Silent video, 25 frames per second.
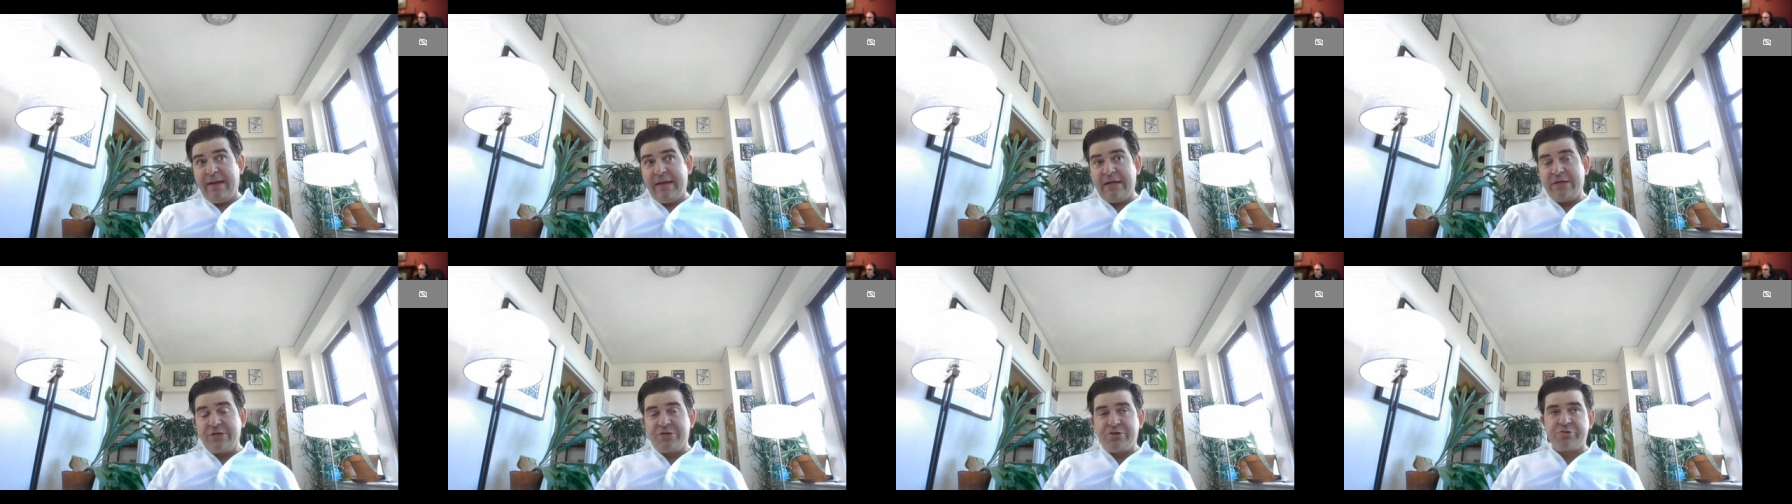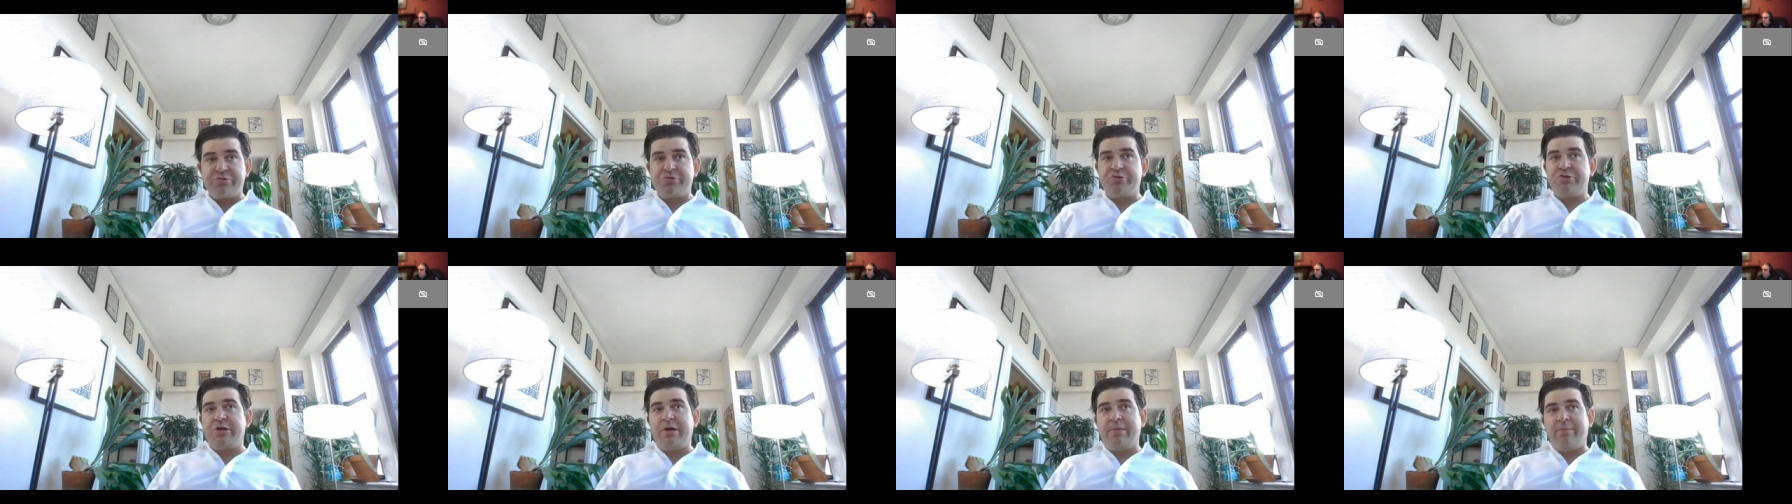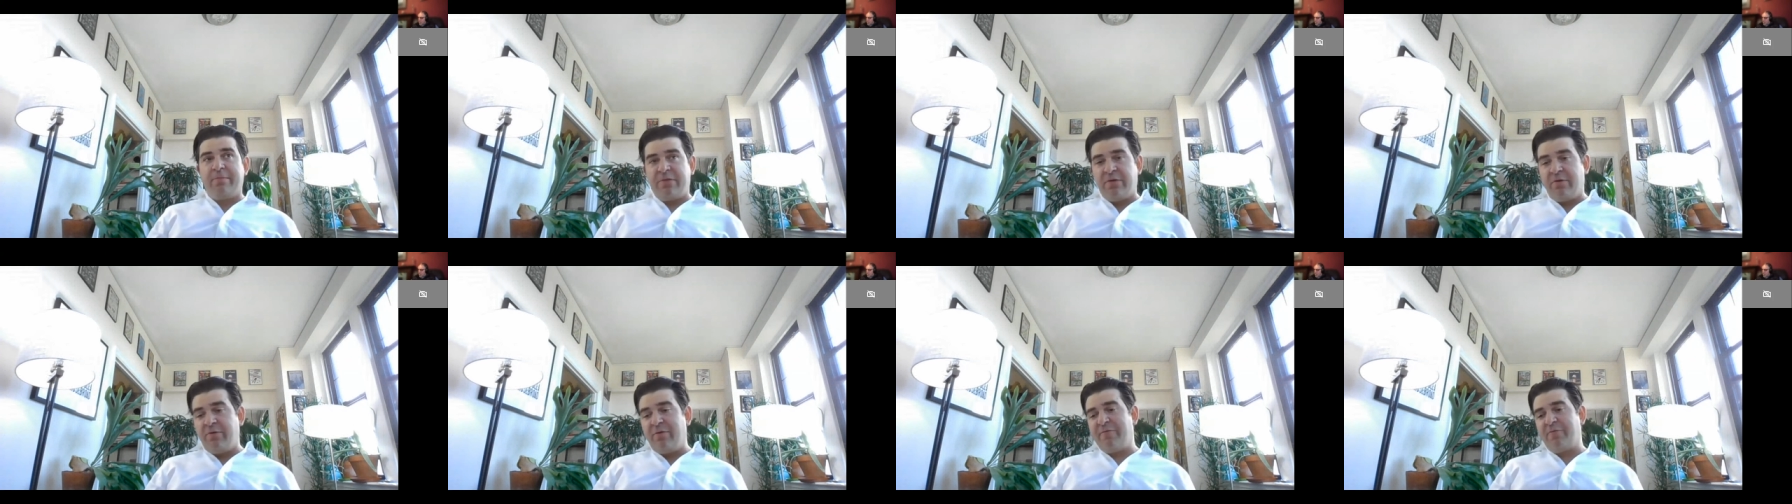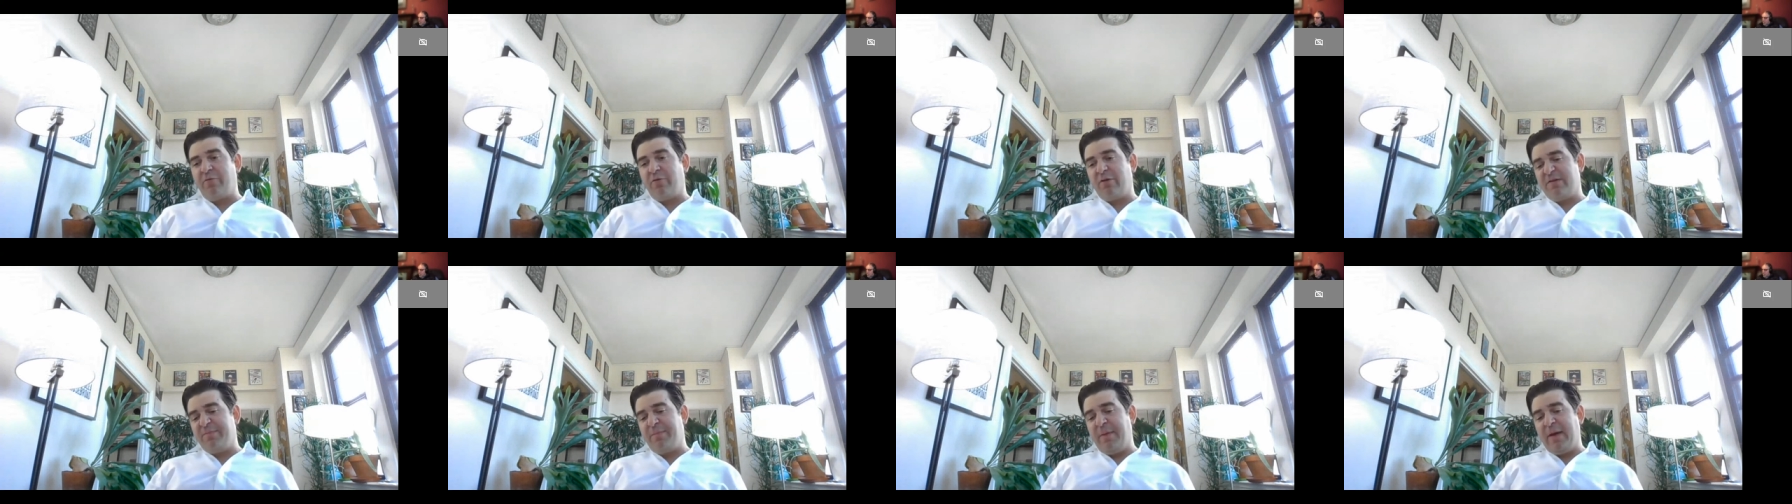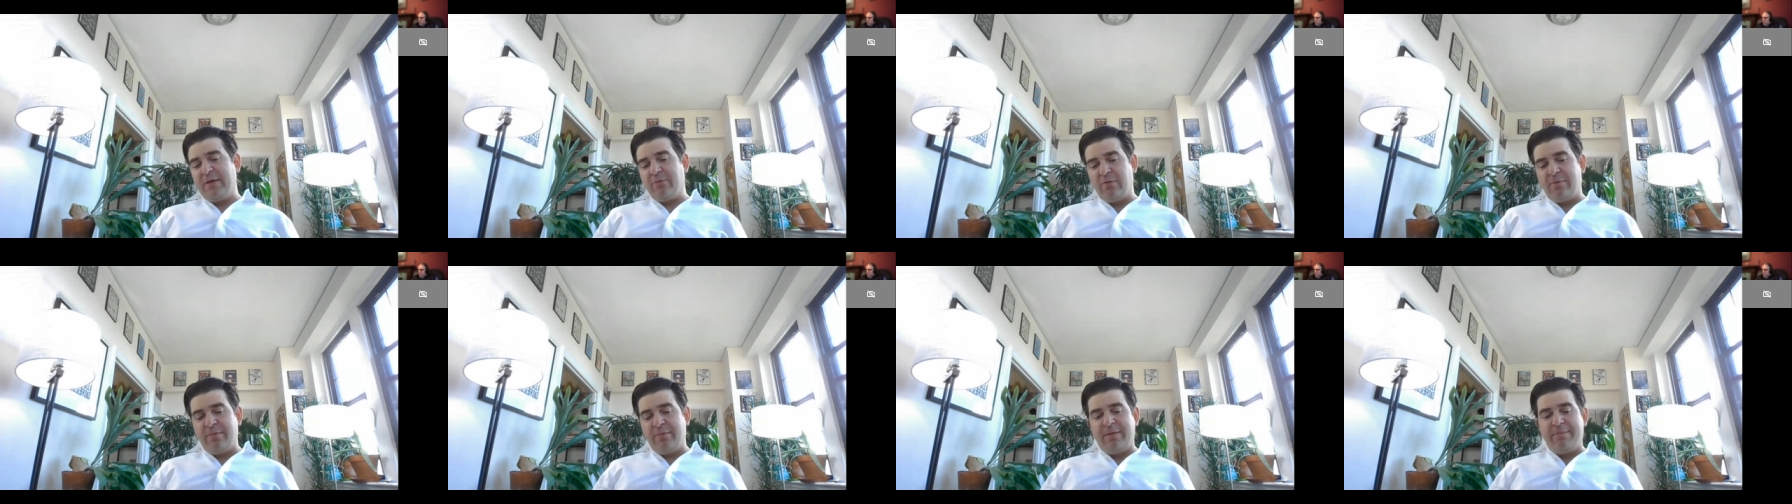internship, though of course
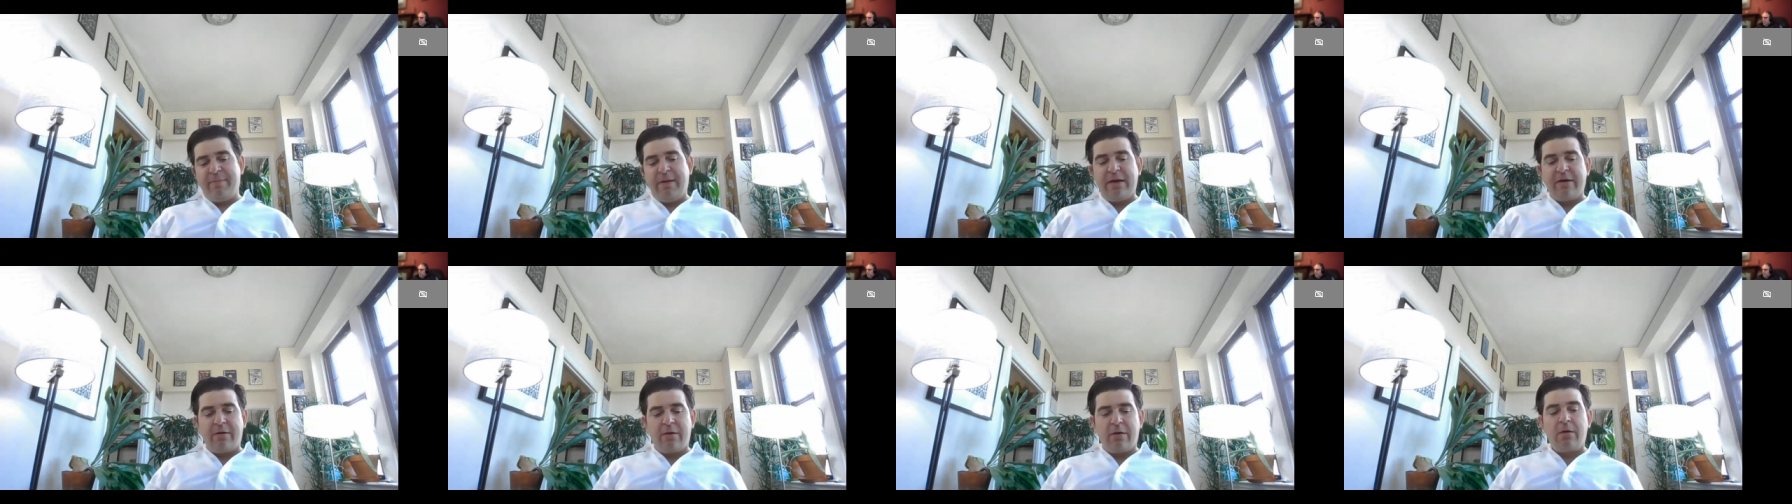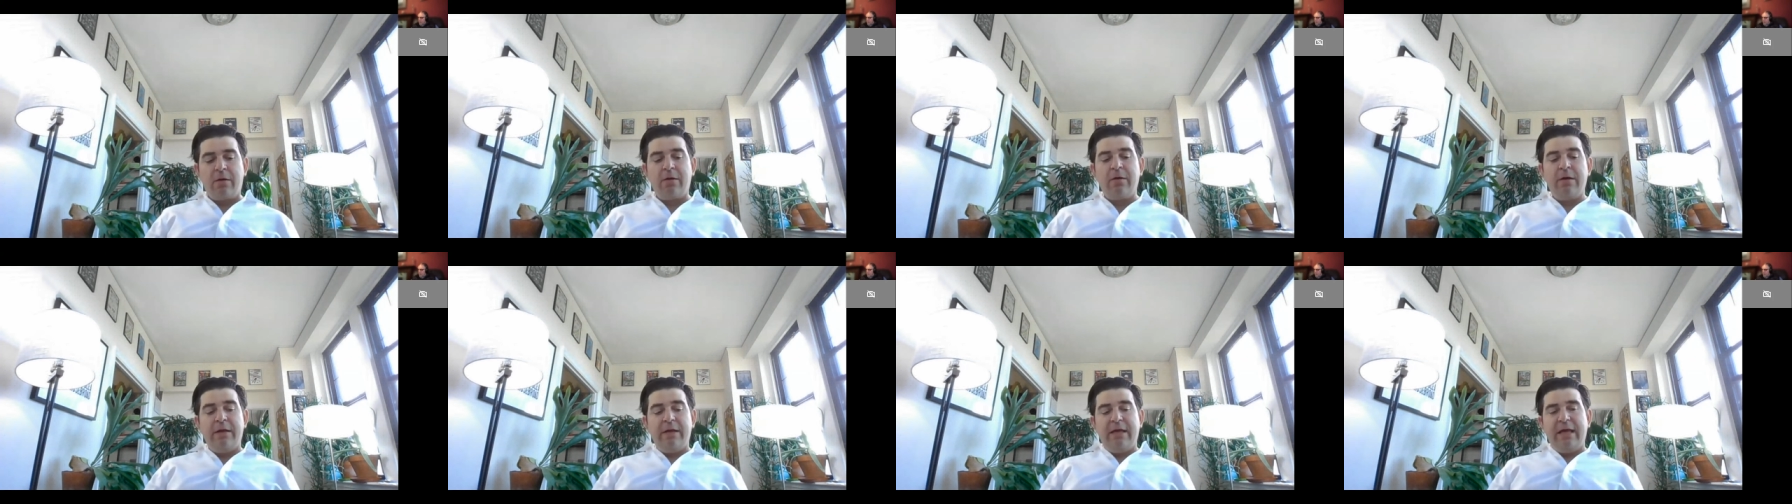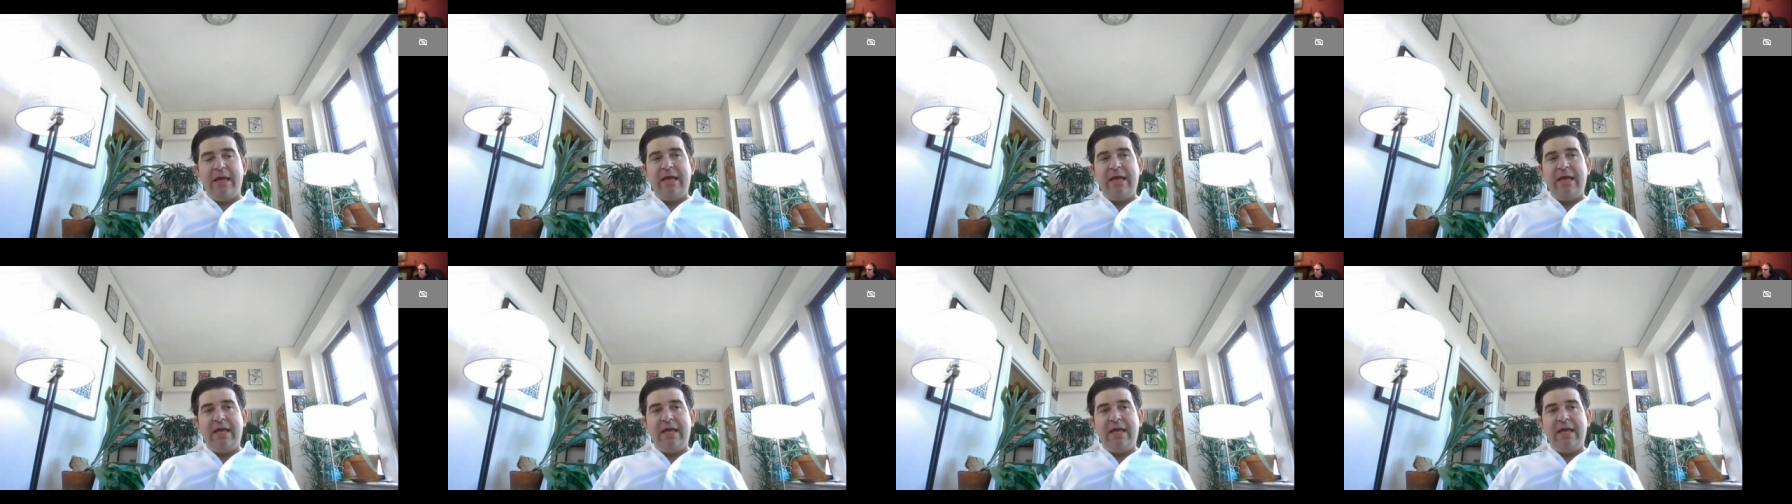paid would be better.